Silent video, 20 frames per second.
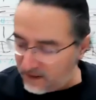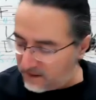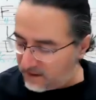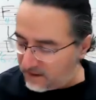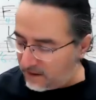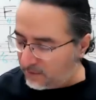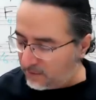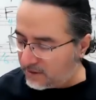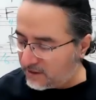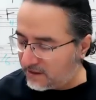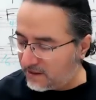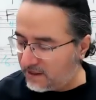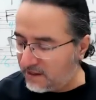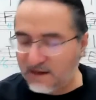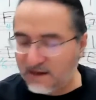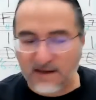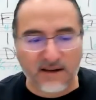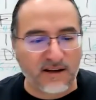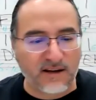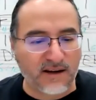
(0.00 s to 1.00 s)
Double it
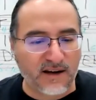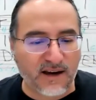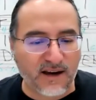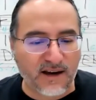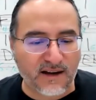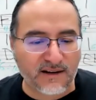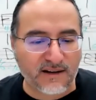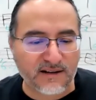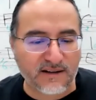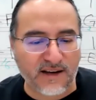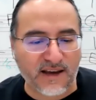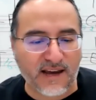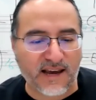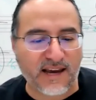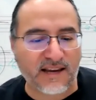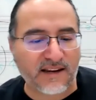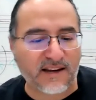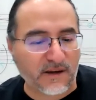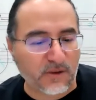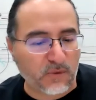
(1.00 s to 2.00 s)
again, you get
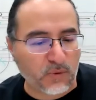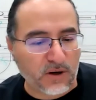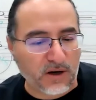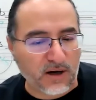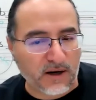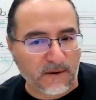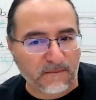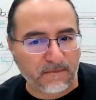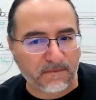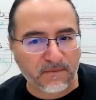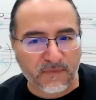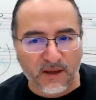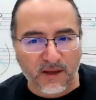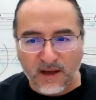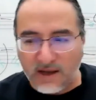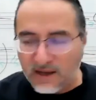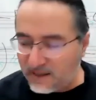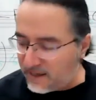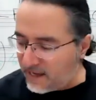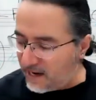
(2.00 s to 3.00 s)
80-to-1.
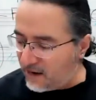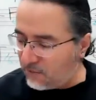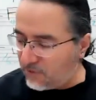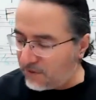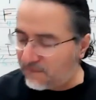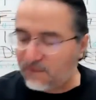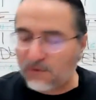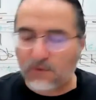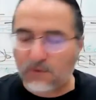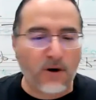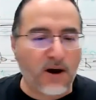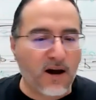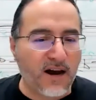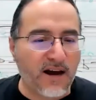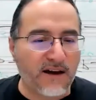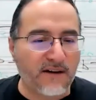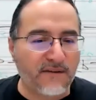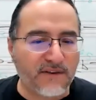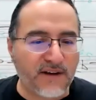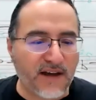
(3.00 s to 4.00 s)
Now we've
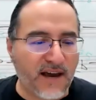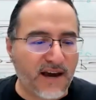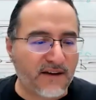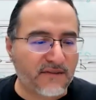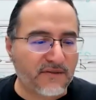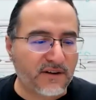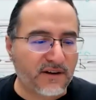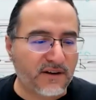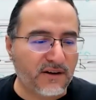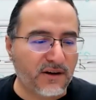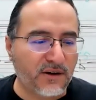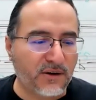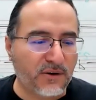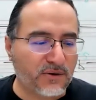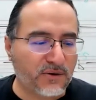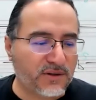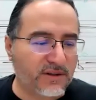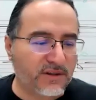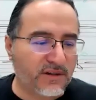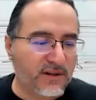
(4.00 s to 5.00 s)
arrived at the
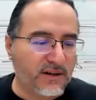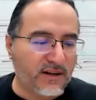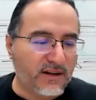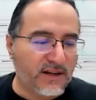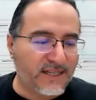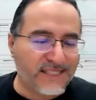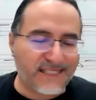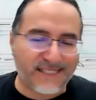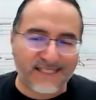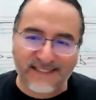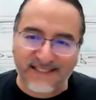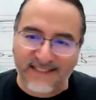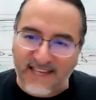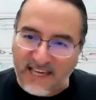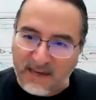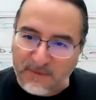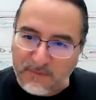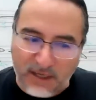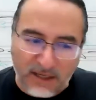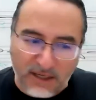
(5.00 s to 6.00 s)
note
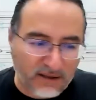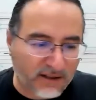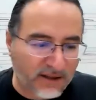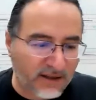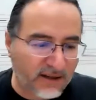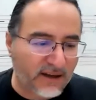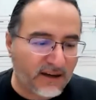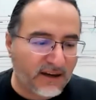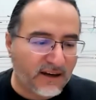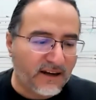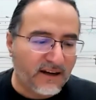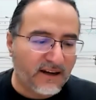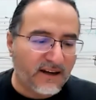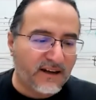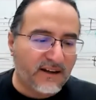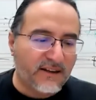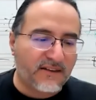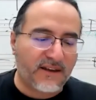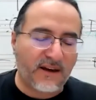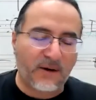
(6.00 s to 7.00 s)
seemingly
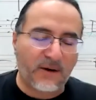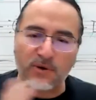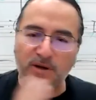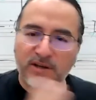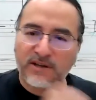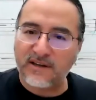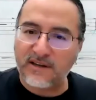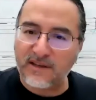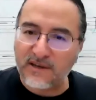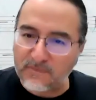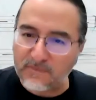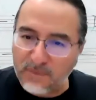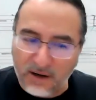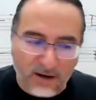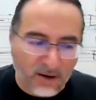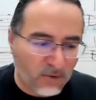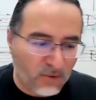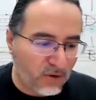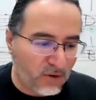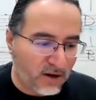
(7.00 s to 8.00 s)
that we did in
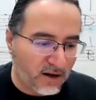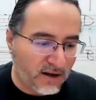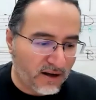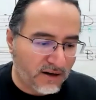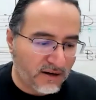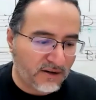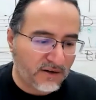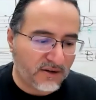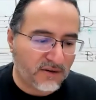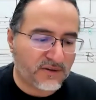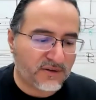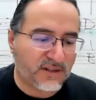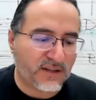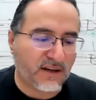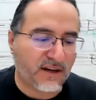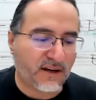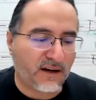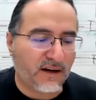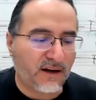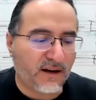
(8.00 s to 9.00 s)
bar 1
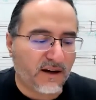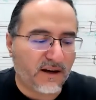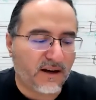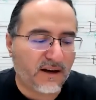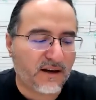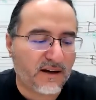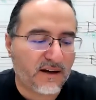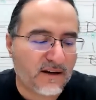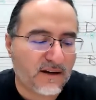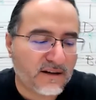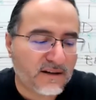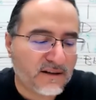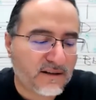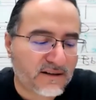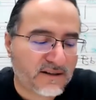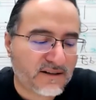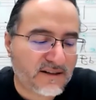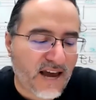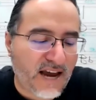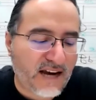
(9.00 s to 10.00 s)
using
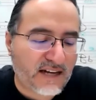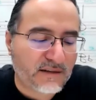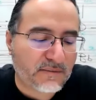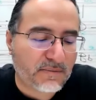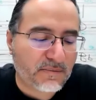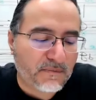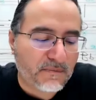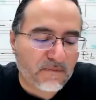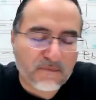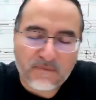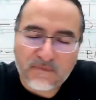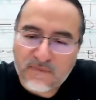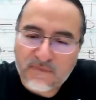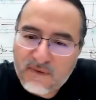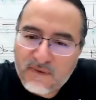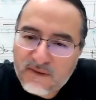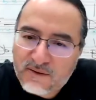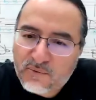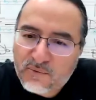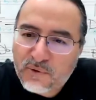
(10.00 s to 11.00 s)
stacked
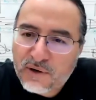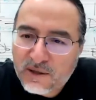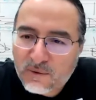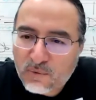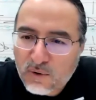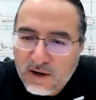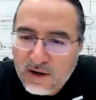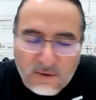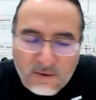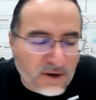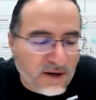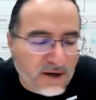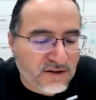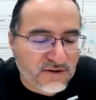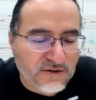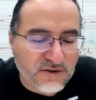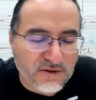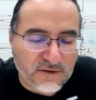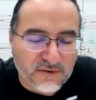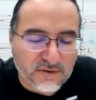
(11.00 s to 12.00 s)
3-to-1
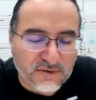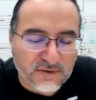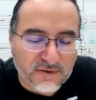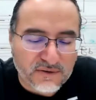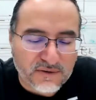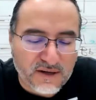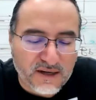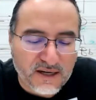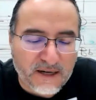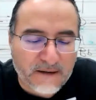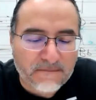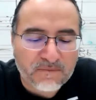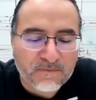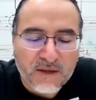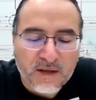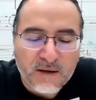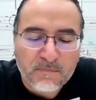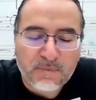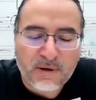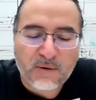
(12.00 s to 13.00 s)
ratios, right?
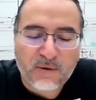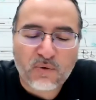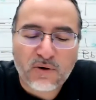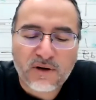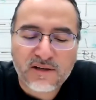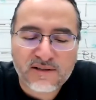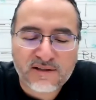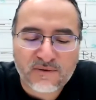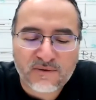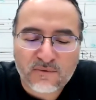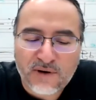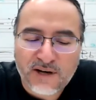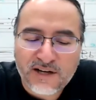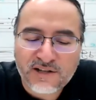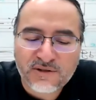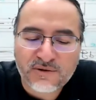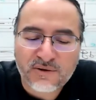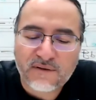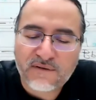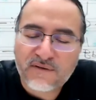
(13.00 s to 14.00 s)
But what is the
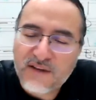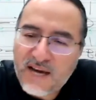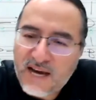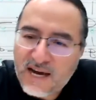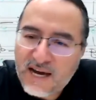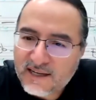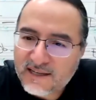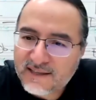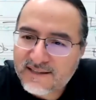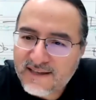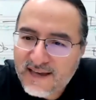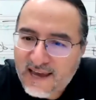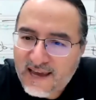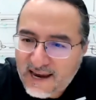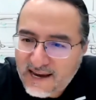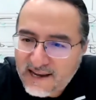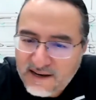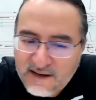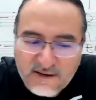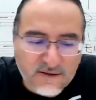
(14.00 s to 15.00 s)
ratio of that? It's
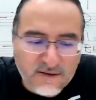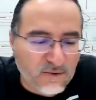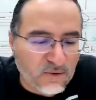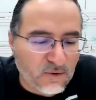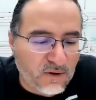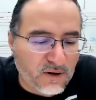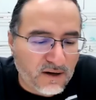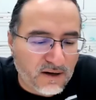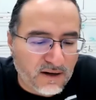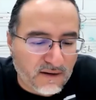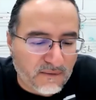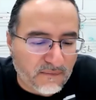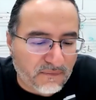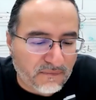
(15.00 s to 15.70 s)
80-to-1.